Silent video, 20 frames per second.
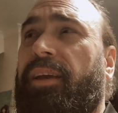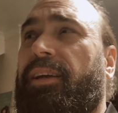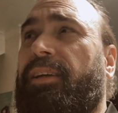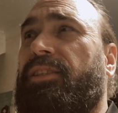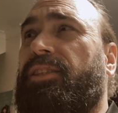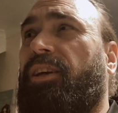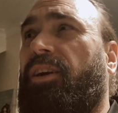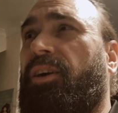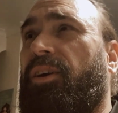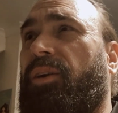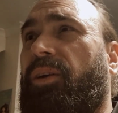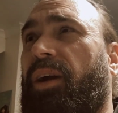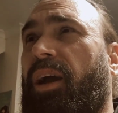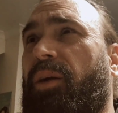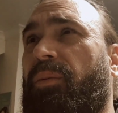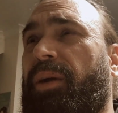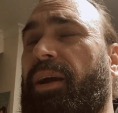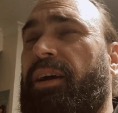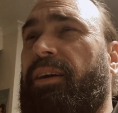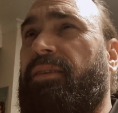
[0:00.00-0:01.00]
So
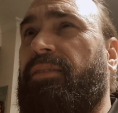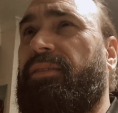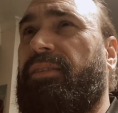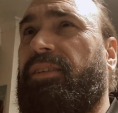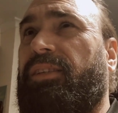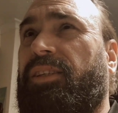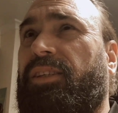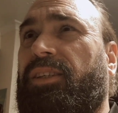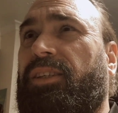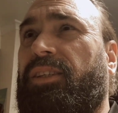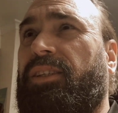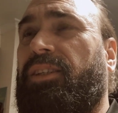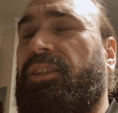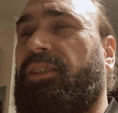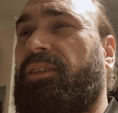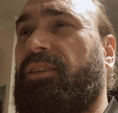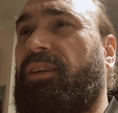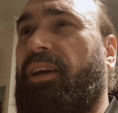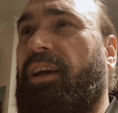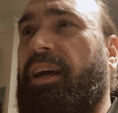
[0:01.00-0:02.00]
around
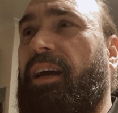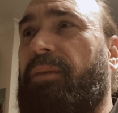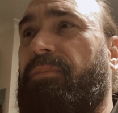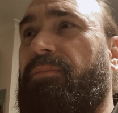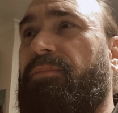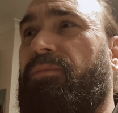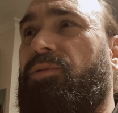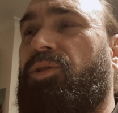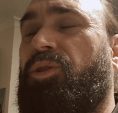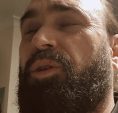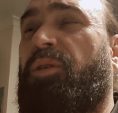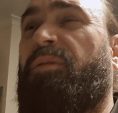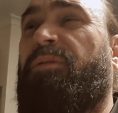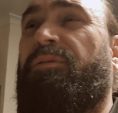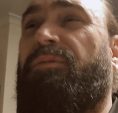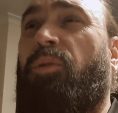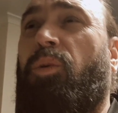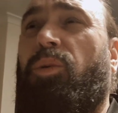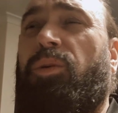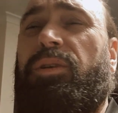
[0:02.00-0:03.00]

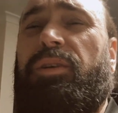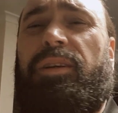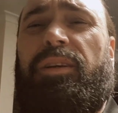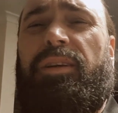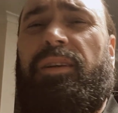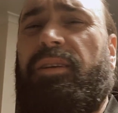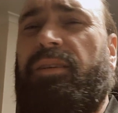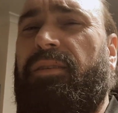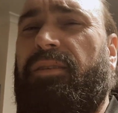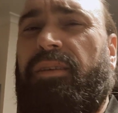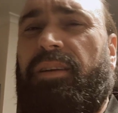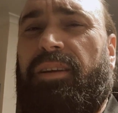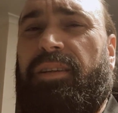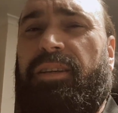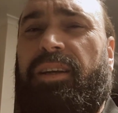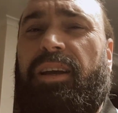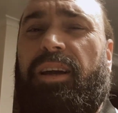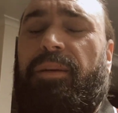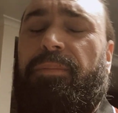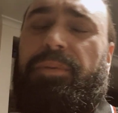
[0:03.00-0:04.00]
240 is
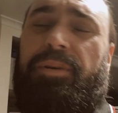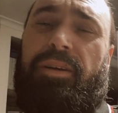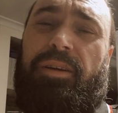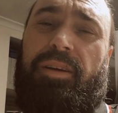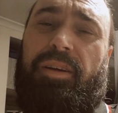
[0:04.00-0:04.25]
a cup.